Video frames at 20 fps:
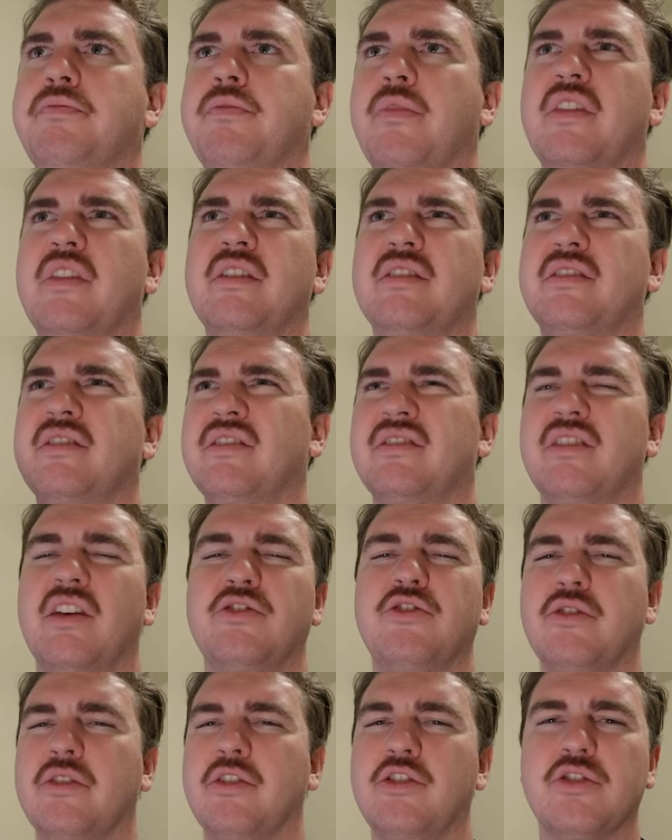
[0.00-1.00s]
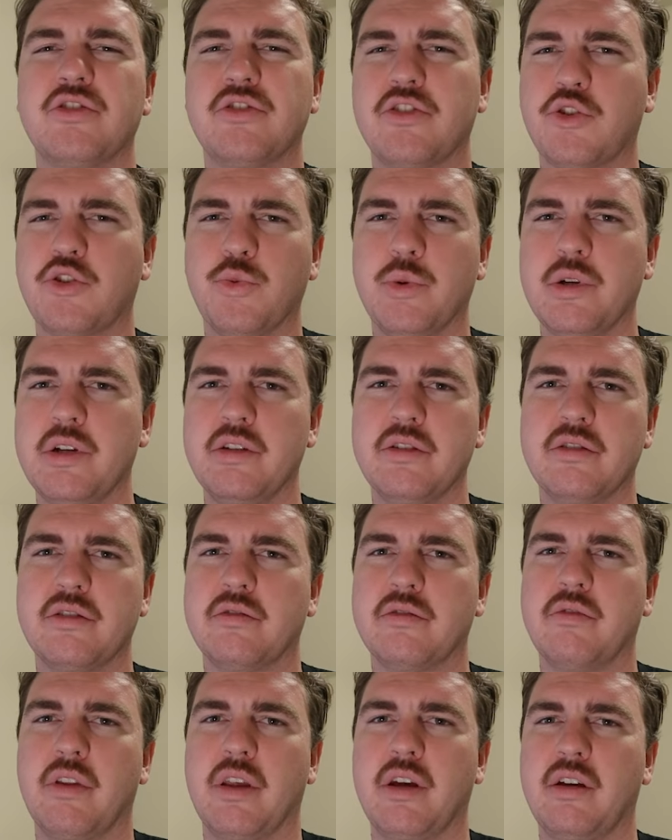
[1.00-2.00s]
This essentially just
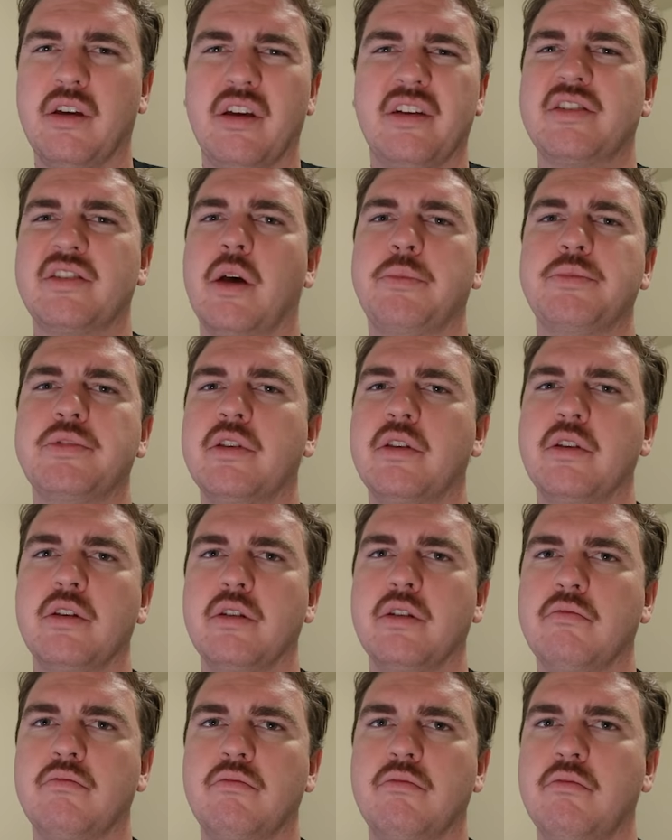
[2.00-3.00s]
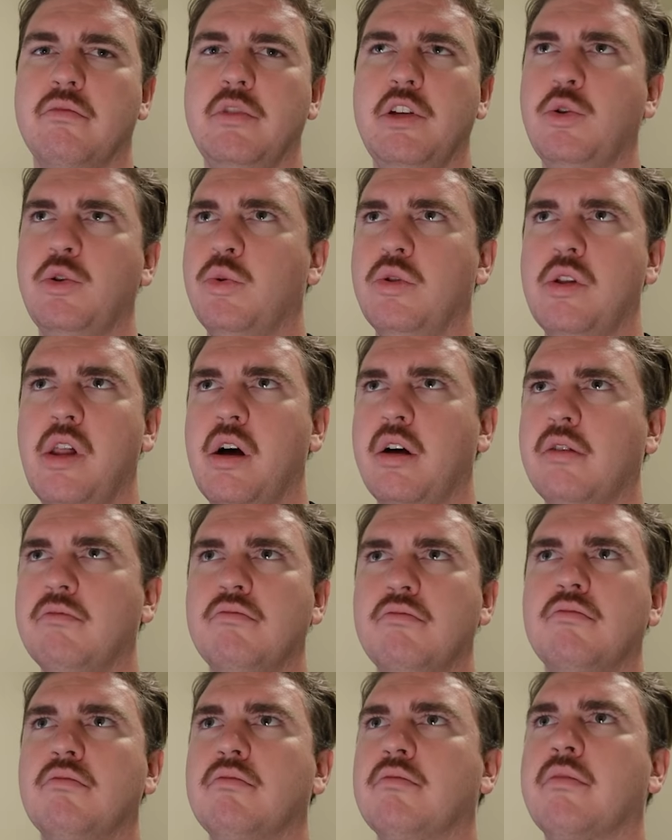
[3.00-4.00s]
accepts the EULA.
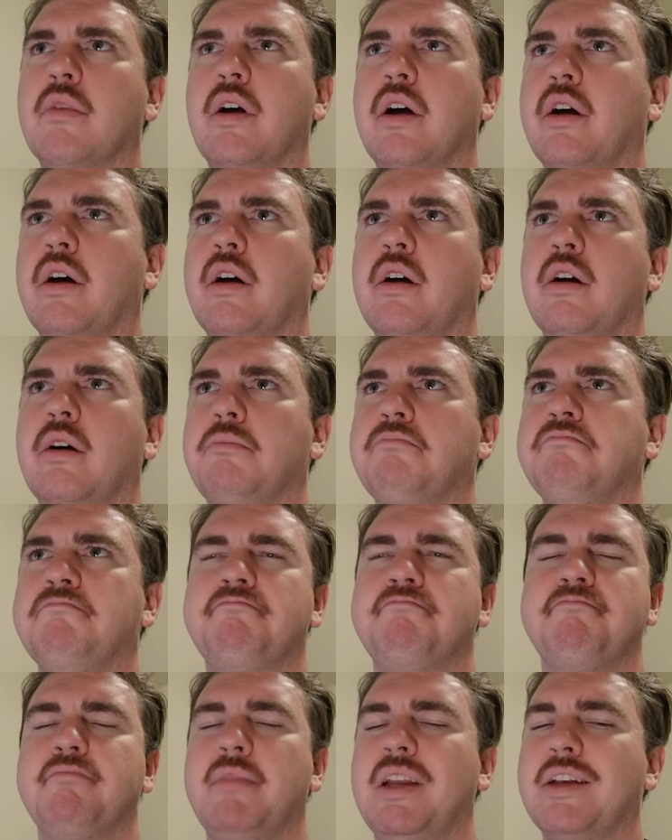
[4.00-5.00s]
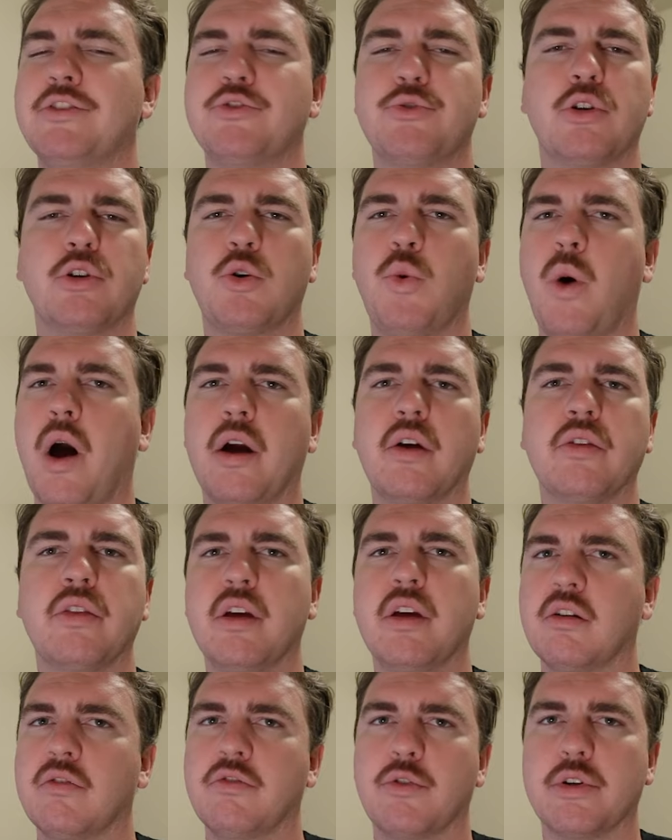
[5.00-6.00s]
It's a required
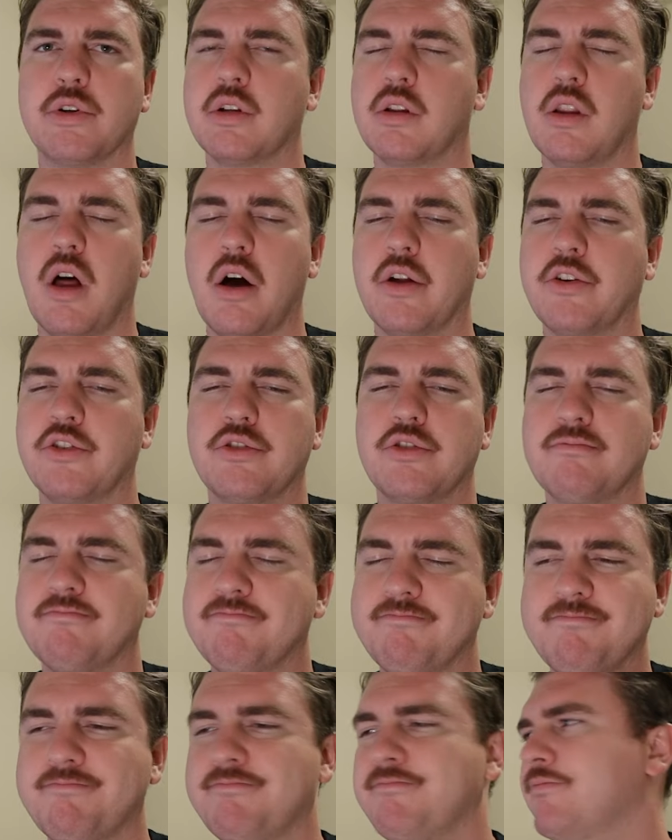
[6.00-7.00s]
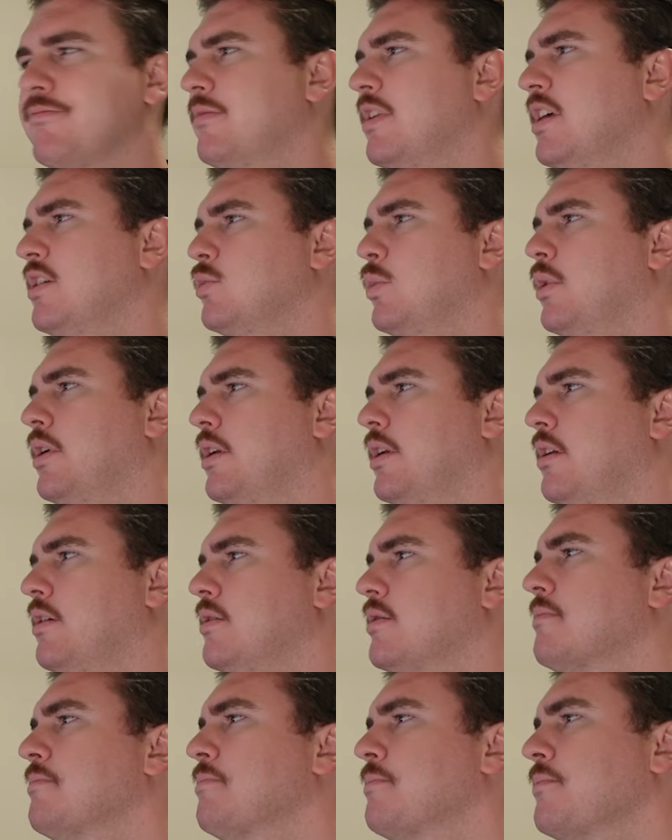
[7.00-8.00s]
thing for it to launch, is what it
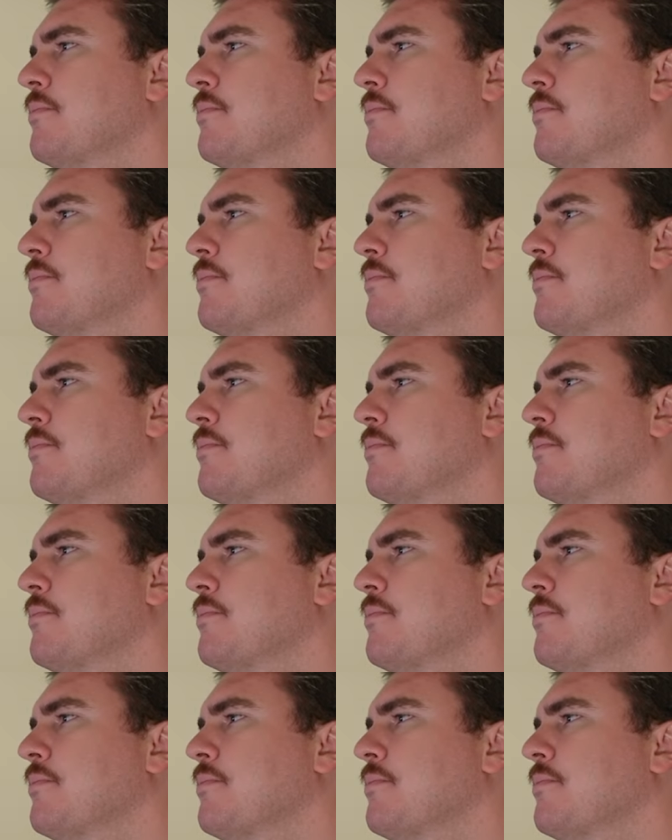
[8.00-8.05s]
is.